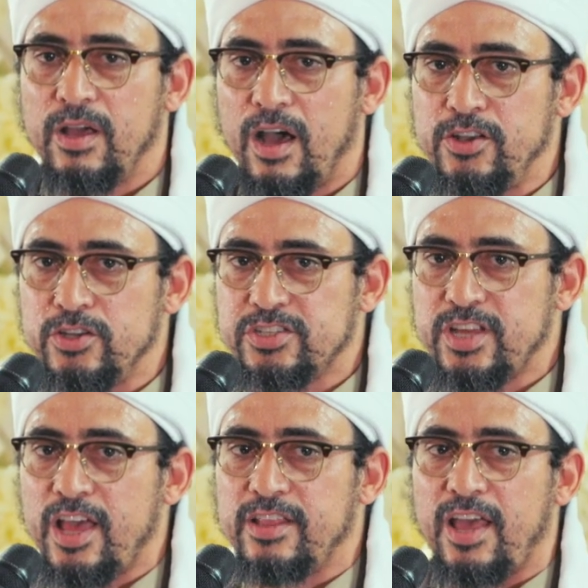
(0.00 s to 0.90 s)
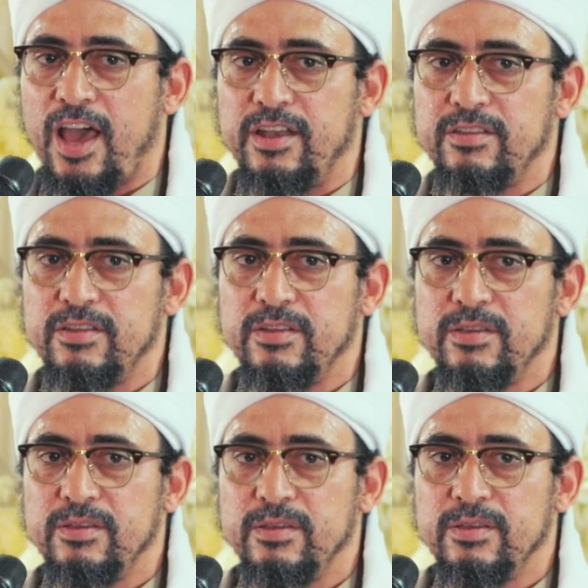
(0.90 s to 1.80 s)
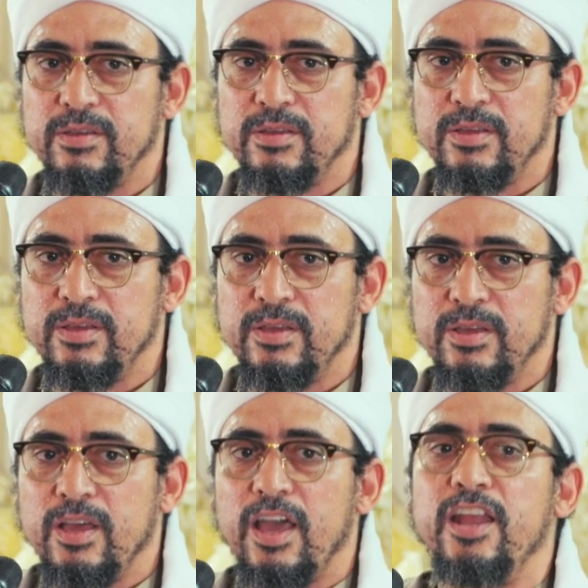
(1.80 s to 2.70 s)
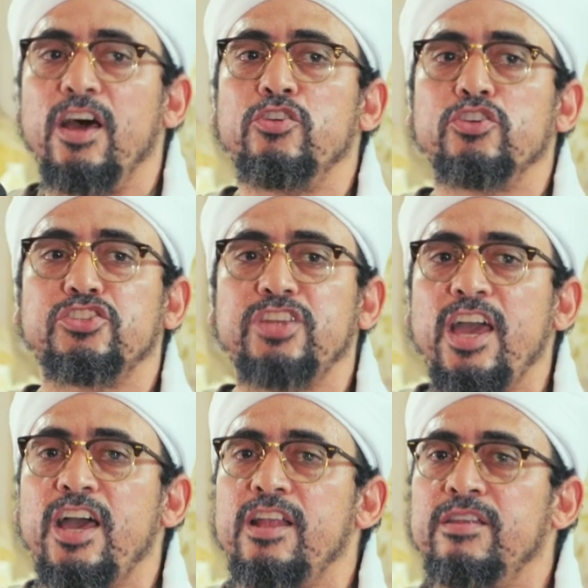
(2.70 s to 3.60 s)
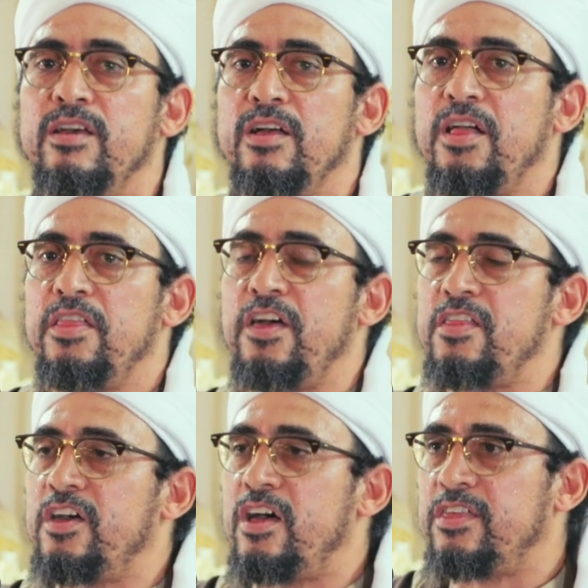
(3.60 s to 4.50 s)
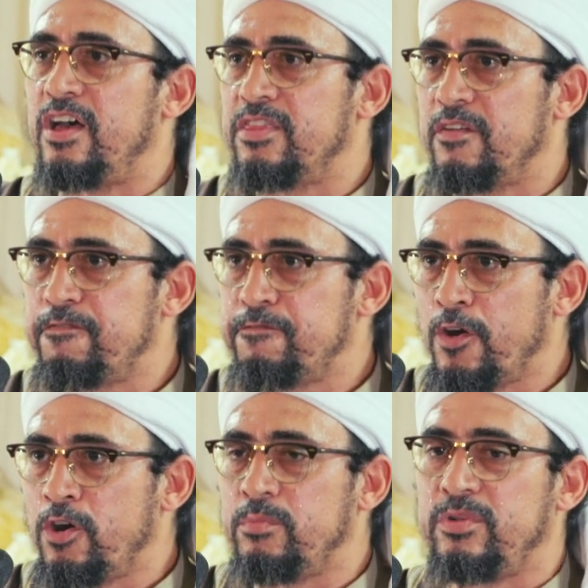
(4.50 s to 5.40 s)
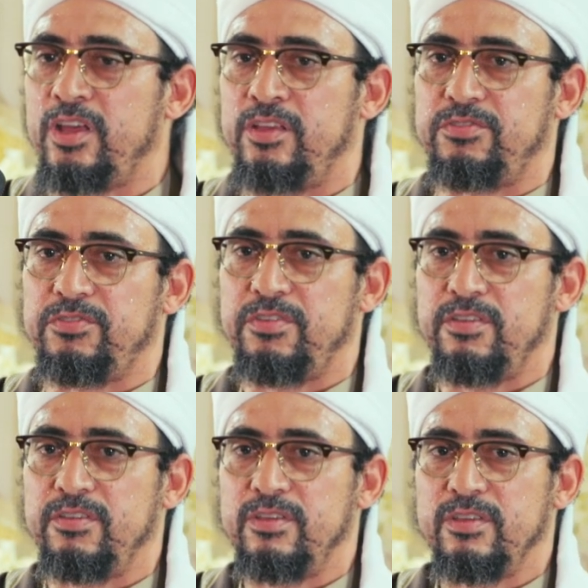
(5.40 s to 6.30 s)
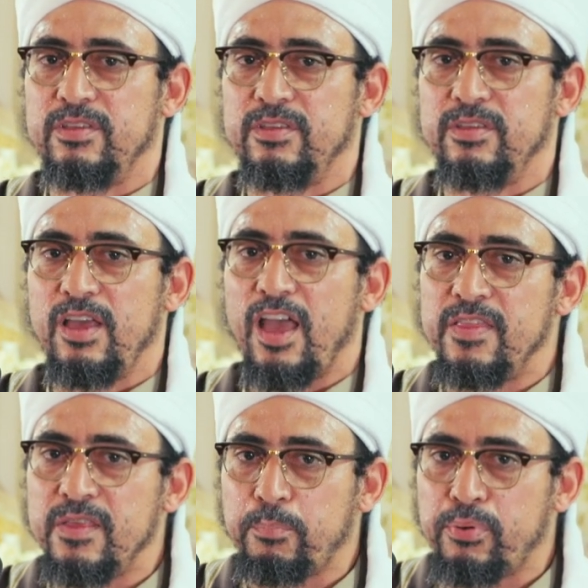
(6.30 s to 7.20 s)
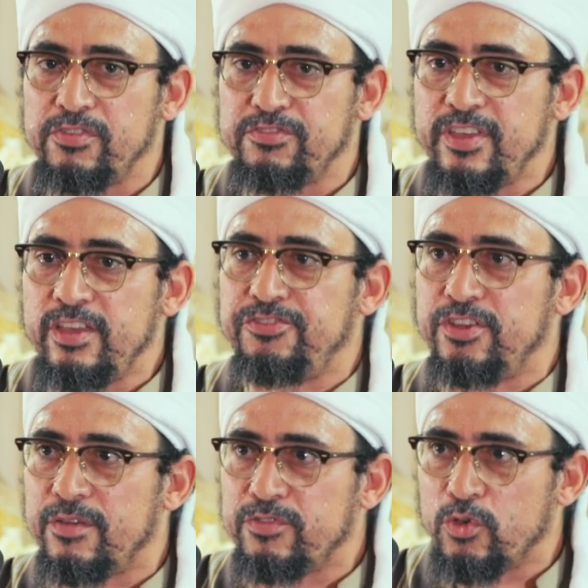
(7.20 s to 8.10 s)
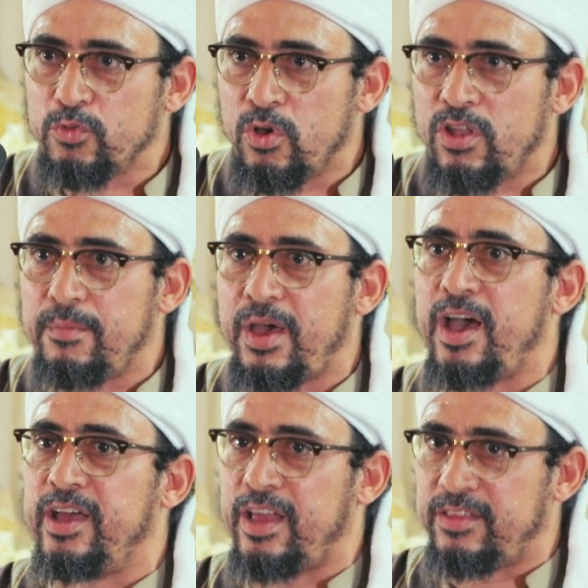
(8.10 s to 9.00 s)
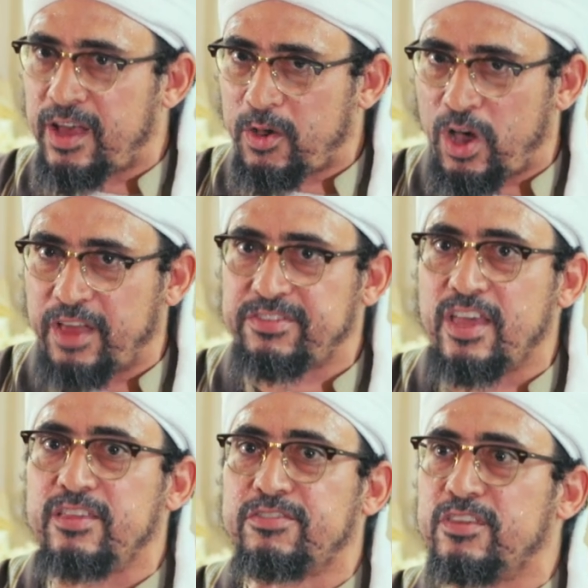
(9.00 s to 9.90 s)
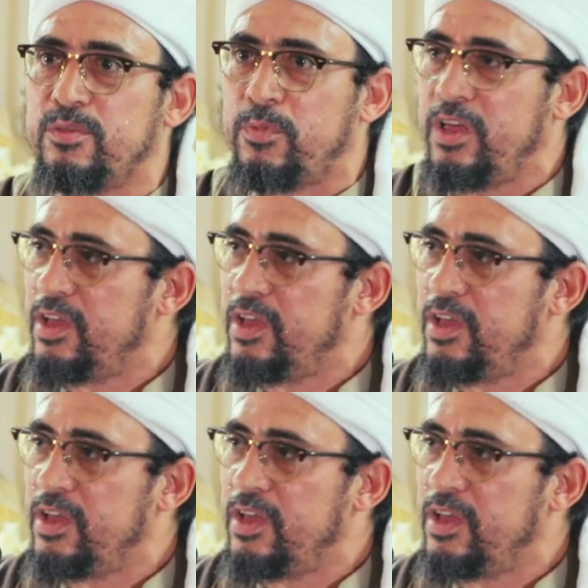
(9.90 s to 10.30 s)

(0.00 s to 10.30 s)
Understand that. And understand the firmness and the precision of those ulama, and that I say this to the